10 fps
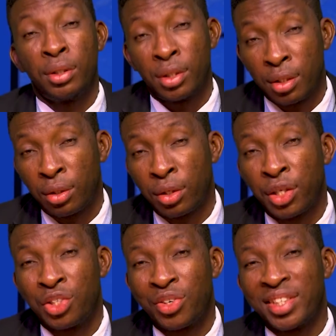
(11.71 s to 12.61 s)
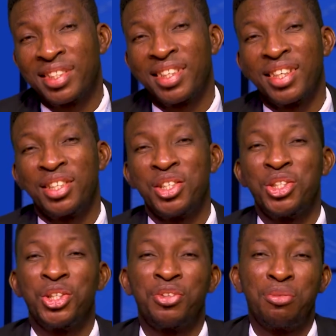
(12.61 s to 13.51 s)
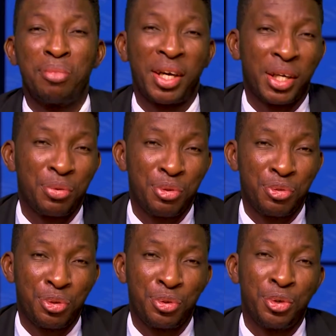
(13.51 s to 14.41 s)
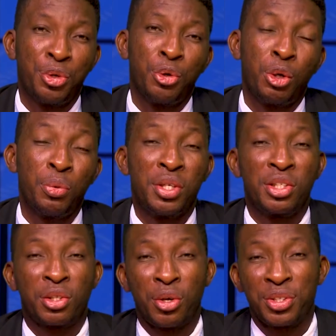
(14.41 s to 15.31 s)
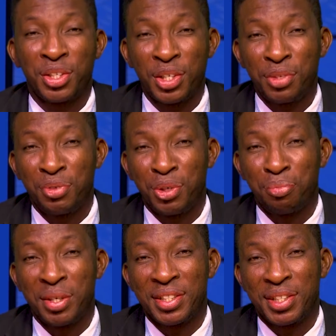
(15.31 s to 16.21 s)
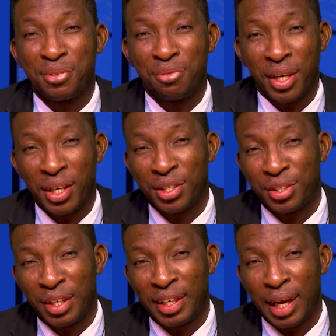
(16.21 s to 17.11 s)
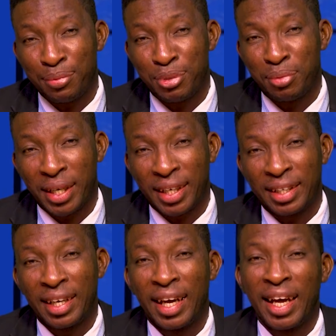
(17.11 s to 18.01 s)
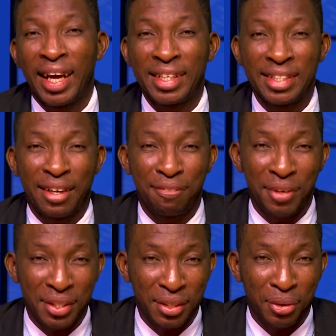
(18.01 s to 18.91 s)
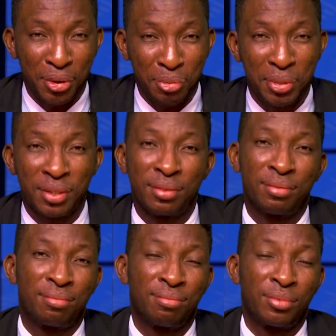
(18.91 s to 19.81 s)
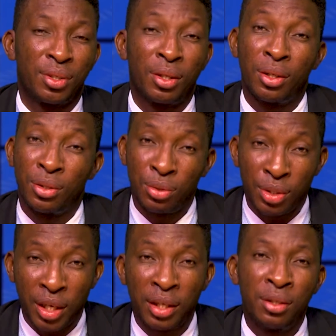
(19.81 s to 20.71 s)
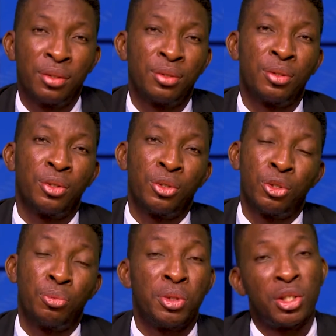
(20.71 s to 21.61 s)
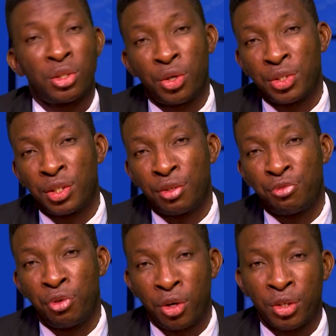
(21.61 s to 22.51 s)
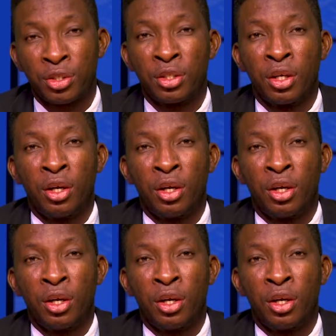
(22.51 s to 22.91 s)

This is another interesting edition of the Market Review, where we discuss key developments in the financial and capital market as it affects the economy. Today, we'll be discussing the focus